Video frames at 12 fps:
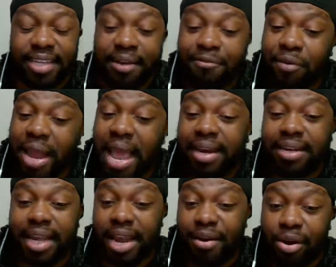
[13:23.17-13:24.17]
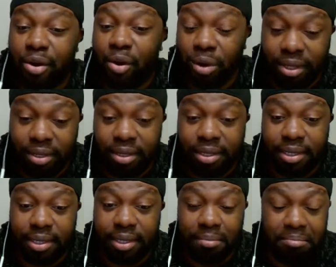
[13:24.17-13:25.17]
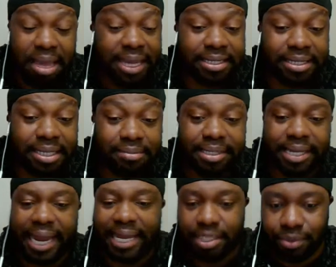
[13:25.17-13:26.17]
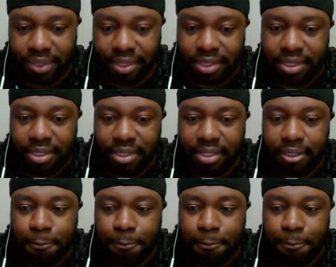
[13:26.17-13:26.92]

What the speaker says: Denver adding Aaron Gordon makes them dangerous.